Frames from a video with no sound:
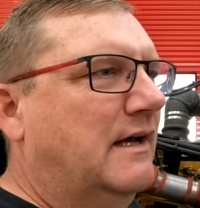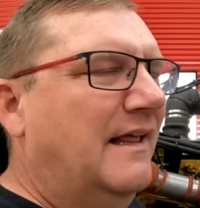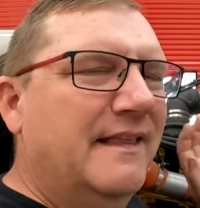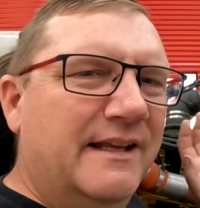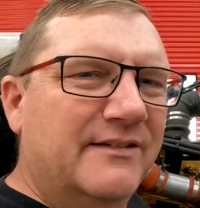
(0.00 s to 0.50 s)
I
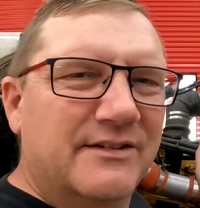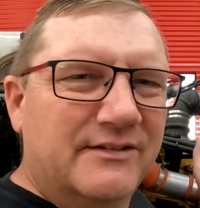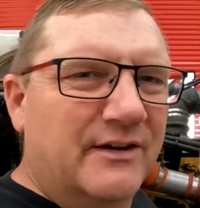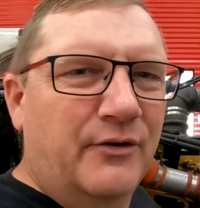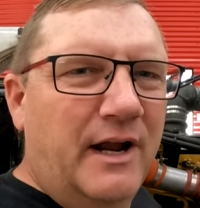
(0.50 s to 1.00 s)
think it's
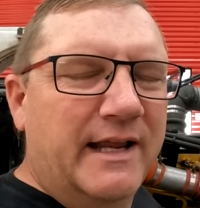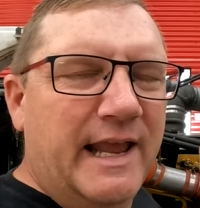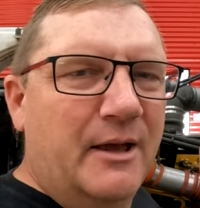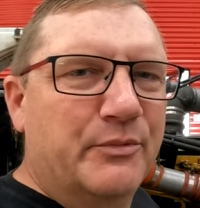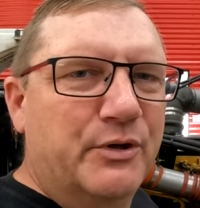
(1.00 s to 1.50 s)
just a dry
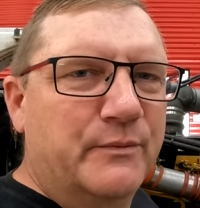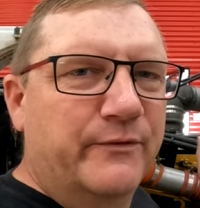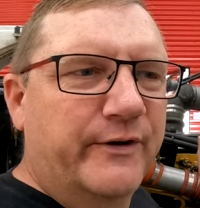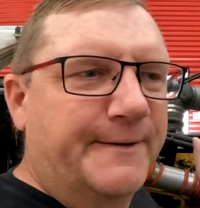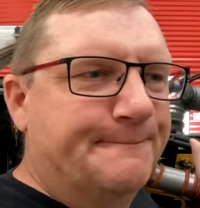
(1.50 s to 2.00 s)
cam tube
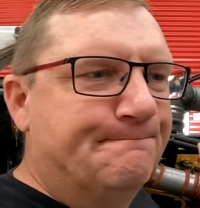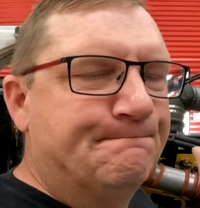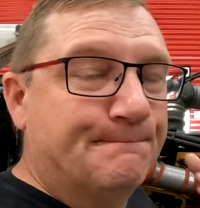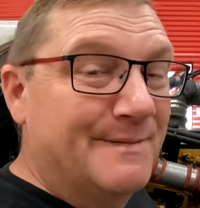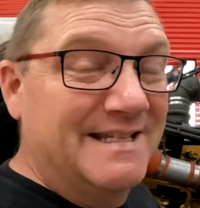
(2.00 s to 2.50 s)
from
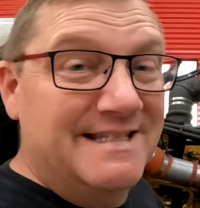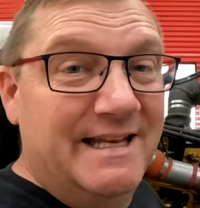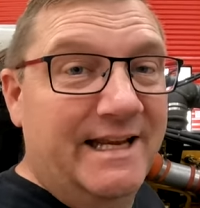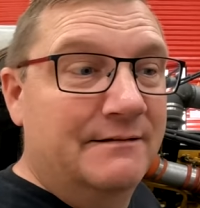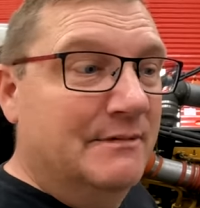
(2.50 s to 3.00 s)

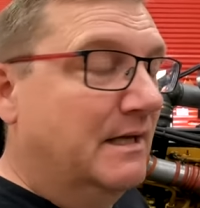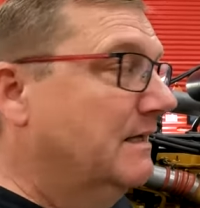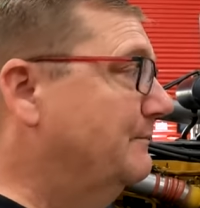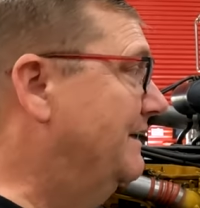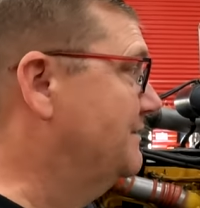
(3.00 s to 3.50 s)
sitting
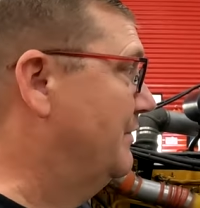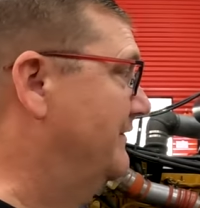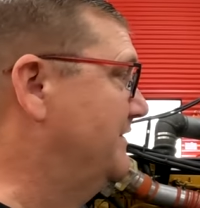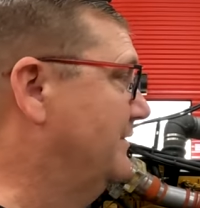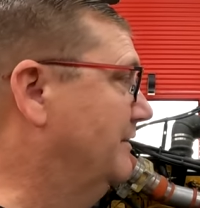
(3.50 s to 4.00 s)
because the
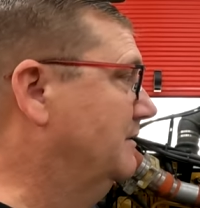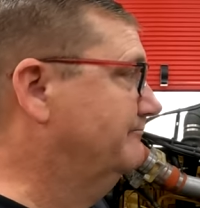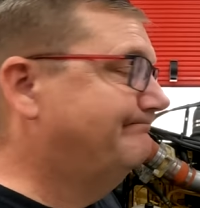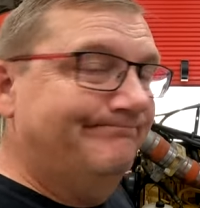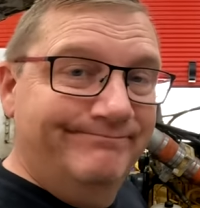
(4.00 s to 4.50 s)
previous owner
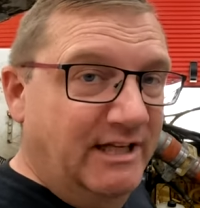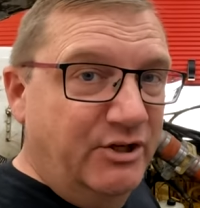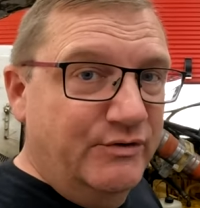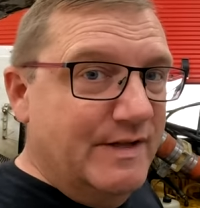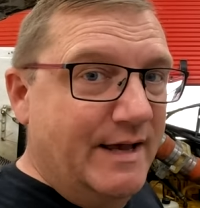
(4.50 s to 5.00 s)

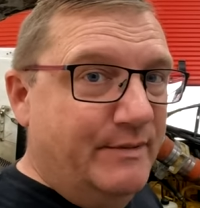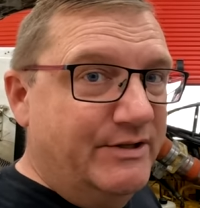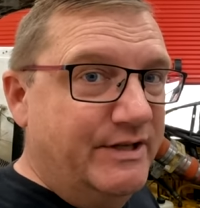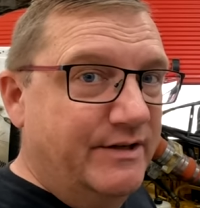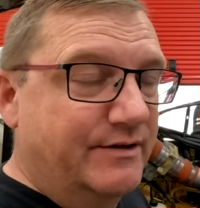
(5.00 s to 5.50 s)
didn't use it that
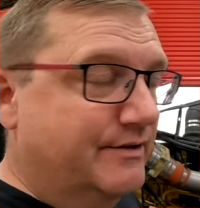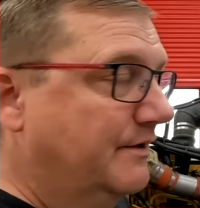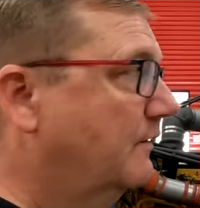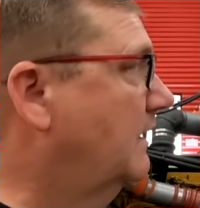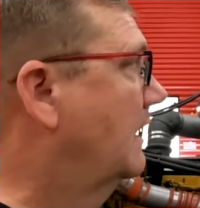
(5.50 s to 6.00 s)
much either.
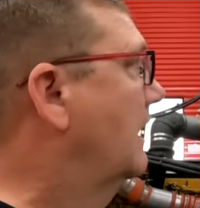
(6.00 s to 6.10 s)
So,